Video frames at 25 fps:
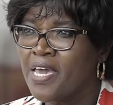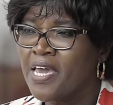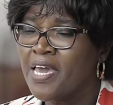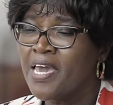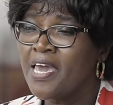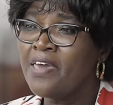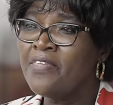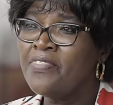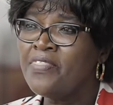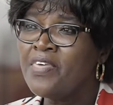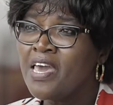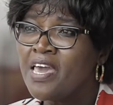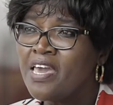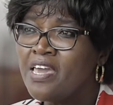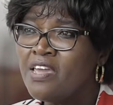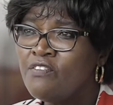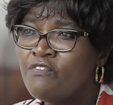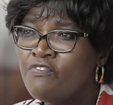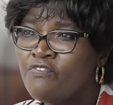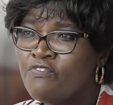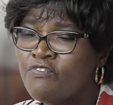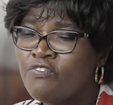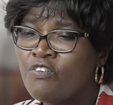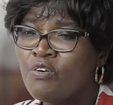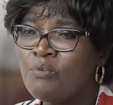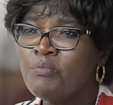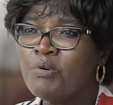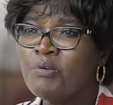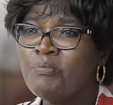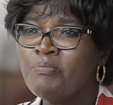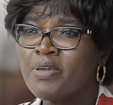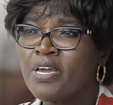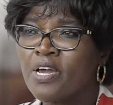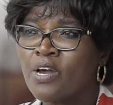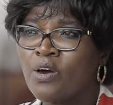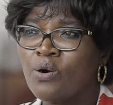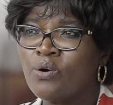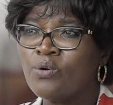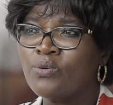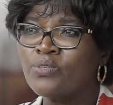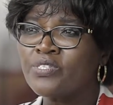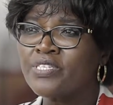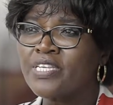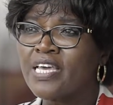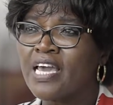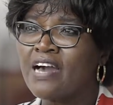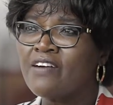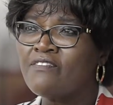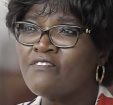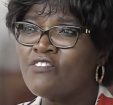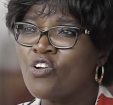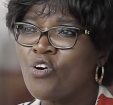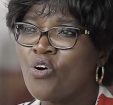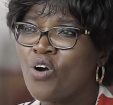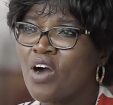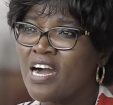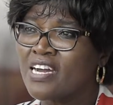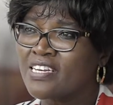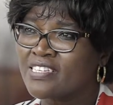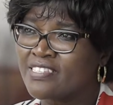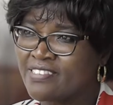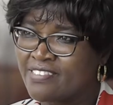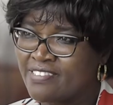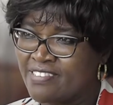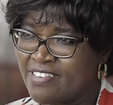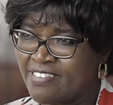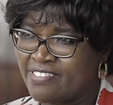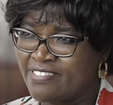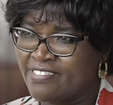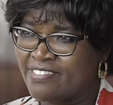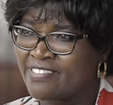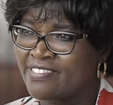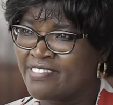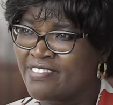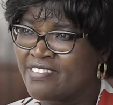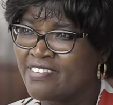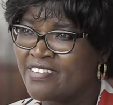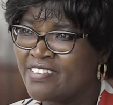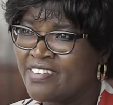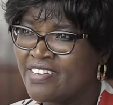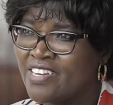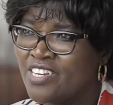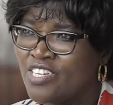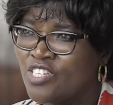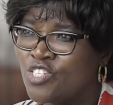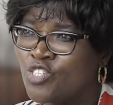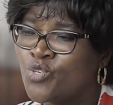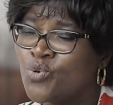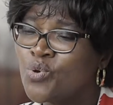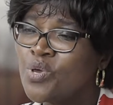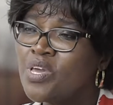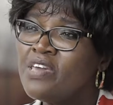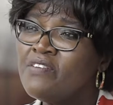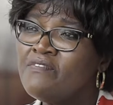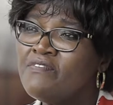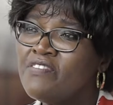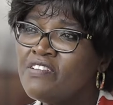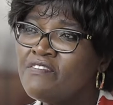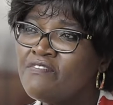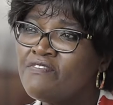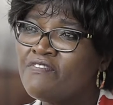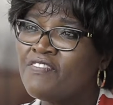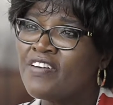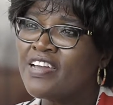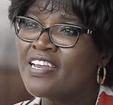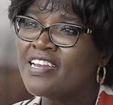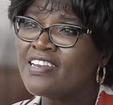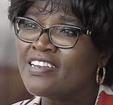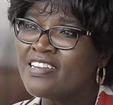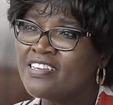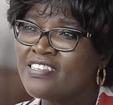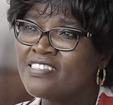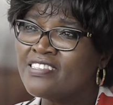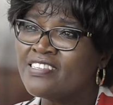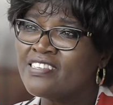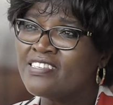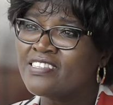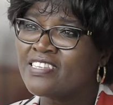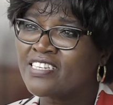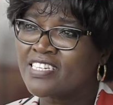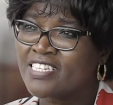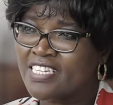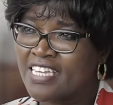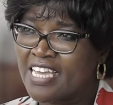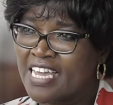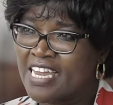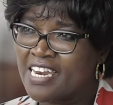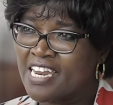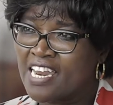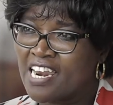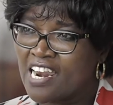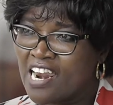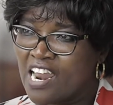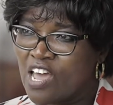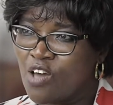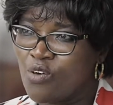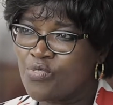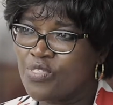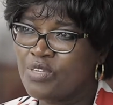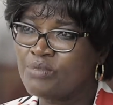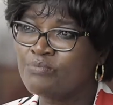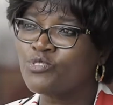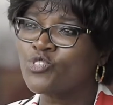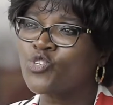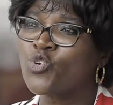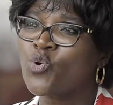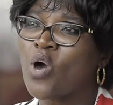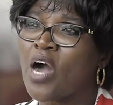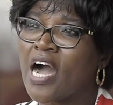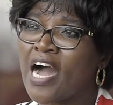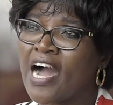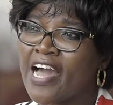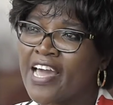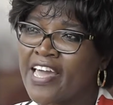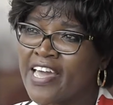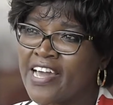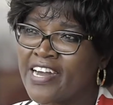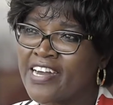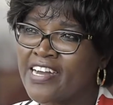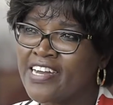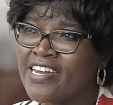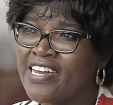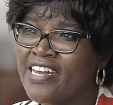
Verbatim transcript: And they're informal because they have no access to even finances that can allow them to hire